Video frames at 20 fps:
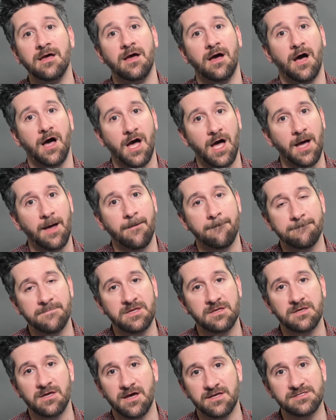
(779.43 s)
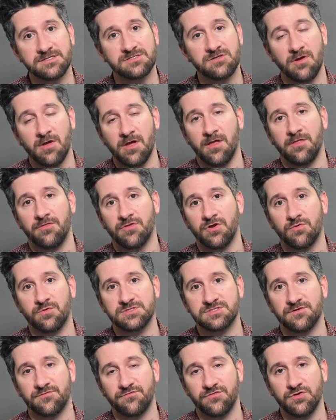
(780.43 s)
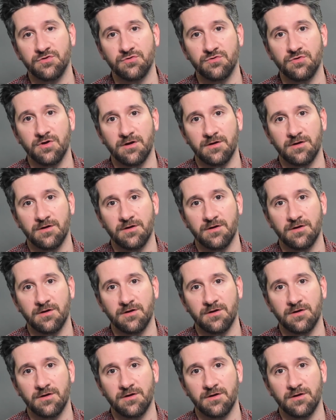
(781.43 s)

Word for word: uh, because there was a few